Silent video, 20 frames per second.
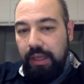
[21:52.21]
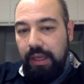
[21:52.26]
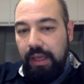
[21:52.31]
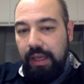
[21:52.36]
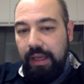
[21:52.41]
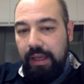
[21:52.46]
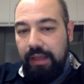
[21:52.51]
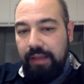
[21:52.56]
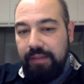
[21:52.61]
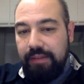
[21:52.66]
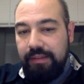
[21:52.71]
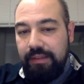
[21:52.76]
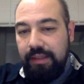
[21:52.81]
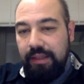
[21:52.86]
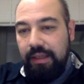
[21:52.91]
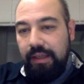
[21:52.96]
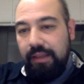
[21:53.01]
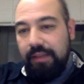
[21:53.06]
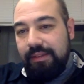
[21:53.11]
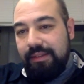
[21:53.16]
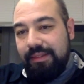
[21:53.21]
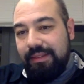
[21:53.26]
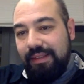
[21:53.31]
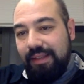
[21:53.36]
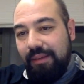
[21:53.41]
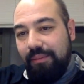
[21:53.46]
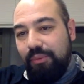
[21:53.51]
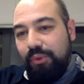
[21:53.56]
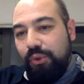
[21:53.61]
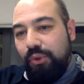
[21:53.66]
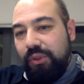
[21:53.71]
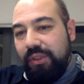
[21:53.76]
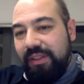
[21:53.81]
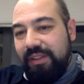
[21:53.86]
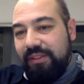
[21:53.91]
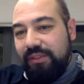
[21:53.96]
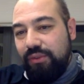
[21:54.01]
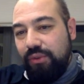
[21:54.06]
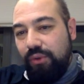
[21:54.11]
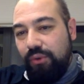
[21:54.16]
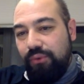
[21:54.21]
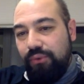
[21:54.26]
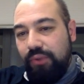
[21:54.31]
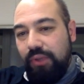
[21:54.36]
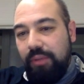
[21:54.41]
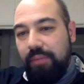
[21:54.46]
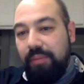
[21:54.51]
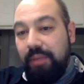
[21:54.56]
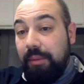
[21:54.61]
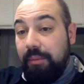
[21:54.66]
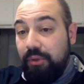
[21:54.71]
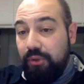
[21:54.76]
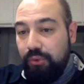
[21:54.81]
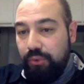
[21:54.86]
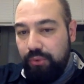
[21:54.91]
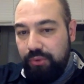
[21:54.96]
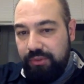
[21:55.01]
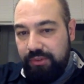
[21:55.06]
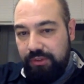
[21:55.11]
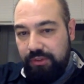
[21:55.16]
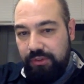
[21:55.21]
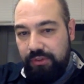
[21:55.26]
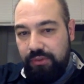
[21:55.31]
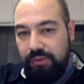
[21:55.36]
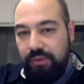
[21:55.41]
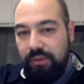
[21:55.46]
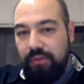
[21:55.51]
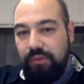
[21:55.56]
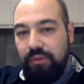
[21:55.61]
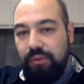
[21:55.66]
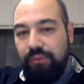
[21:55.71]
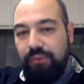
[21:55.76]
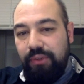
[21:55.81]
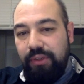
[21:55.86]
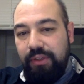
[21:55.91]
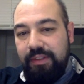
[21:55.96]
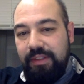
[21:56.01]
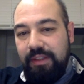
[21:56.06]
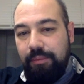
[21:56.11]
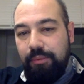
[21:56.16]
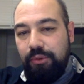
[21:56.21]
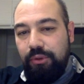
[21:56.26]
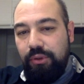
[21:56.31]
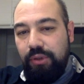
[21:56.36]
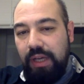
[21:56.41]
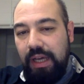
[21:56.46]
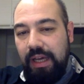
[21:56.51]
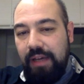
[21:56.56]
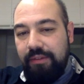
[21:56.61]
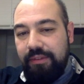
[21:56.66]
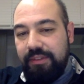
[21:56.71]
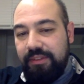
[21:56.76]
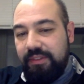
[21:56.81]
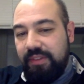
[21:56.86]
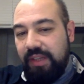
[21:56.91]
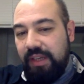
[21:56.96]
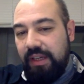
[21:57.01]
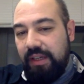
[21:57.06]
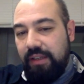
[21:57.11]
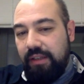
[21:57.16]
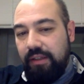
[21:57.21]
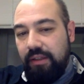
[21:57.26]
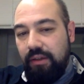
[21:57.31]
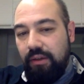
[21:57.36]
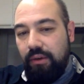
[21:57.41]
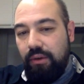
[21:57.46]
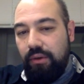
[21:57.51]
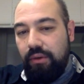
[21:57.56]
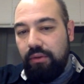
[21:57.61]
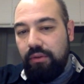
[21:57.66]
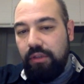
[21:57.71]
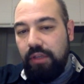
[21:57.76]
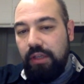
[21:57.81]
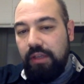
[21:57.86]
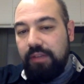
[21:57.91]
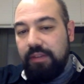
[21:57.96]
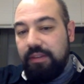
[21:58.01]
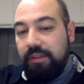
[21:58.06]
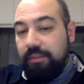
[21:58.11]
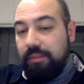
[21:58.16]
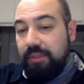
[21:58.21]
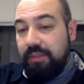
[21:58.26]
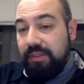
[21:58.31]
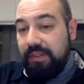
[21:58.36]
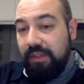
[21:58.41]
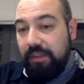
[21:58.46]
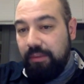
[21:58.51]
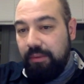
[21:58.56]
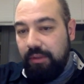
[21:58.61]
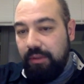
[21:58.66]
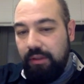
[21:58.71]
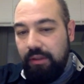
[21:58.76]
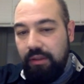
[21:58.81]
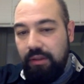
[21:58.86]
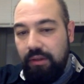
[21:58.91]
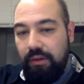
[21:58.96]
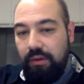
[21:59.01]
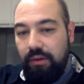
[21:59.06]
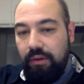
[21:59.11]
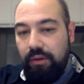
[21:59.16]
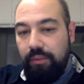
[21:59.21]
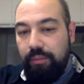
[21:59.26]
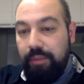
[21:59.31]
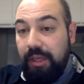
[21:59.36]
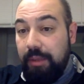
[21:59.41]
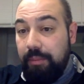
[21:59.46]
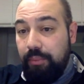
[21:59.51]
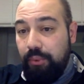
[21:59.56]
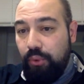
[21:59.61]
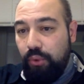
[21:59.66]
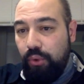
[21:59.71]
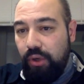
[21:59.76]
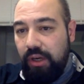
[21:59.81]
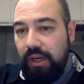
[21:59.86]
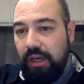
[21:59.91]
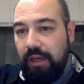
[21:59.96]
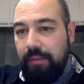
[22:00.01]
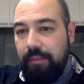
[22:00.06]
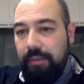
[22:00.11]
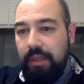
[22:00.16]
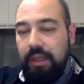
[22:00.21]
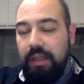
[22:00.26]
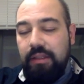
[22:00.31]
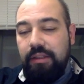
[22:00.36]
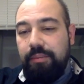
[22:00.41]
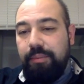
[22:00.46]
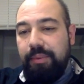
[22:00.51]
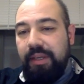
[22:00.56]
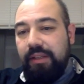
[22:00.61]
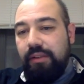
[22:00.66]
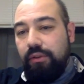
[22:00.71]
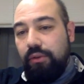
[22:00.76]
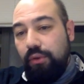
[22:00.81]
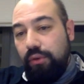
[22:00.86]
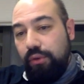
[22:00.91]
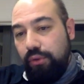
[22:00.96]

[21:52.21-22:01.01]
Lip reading: has some units of memory usages. So for example, you have stack or symbol table or main program. Depending on